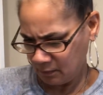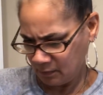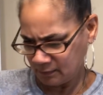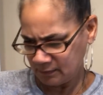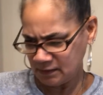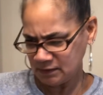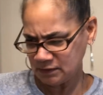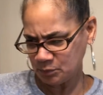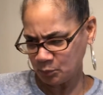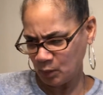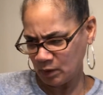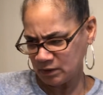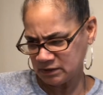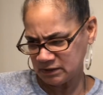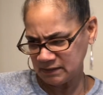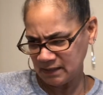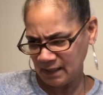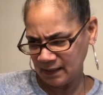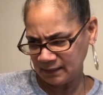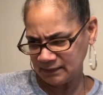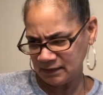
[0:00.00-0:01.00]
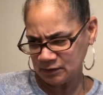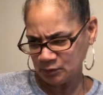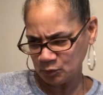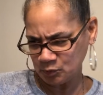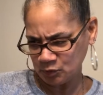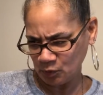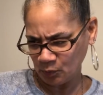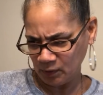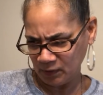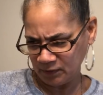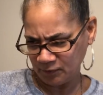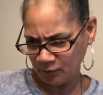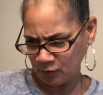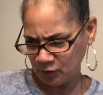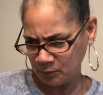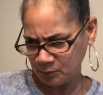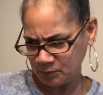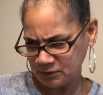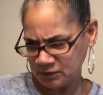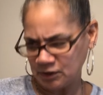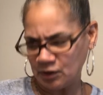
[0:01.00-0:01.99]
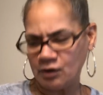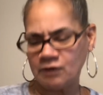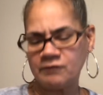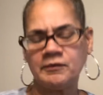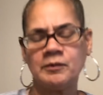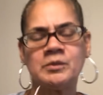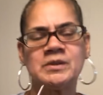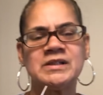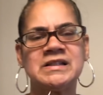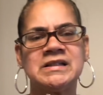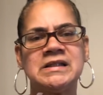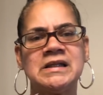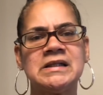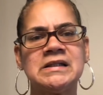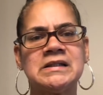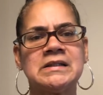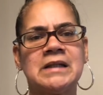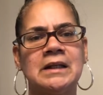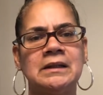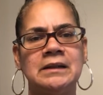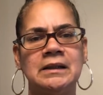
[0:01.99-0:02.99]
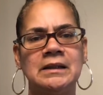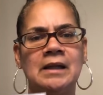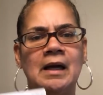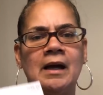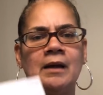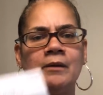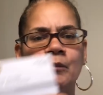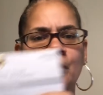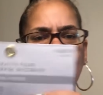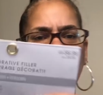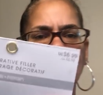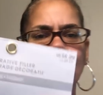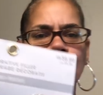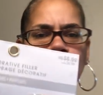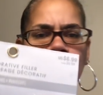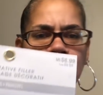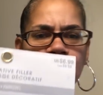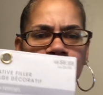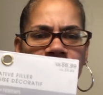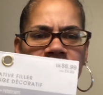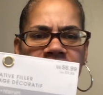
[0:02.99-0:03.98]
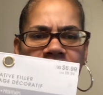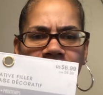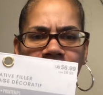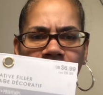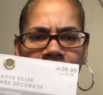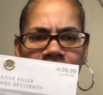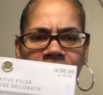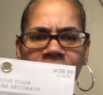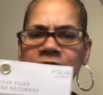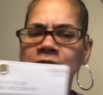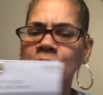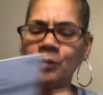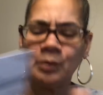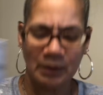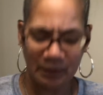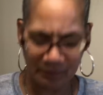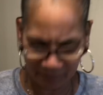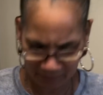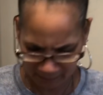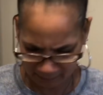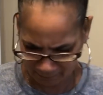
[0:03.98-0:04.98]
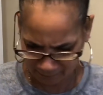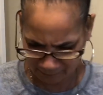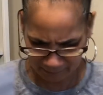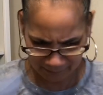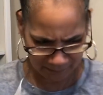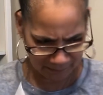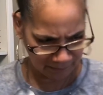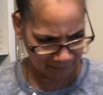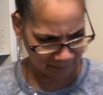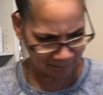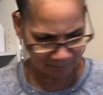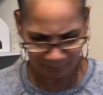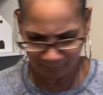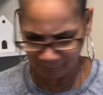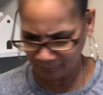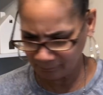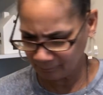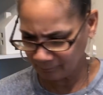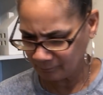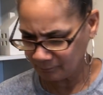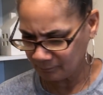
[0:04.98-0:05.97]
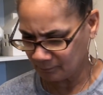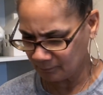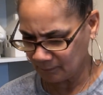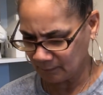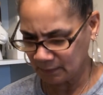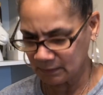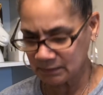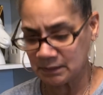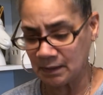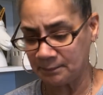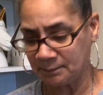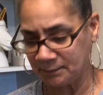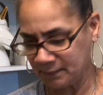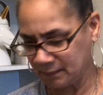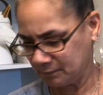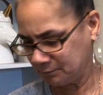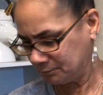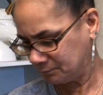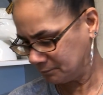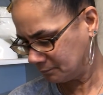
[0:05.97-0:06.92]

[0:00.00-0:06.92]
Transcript: this was not, this was only 30% off. It was $6.99 with 30% off. So whatever that is, something.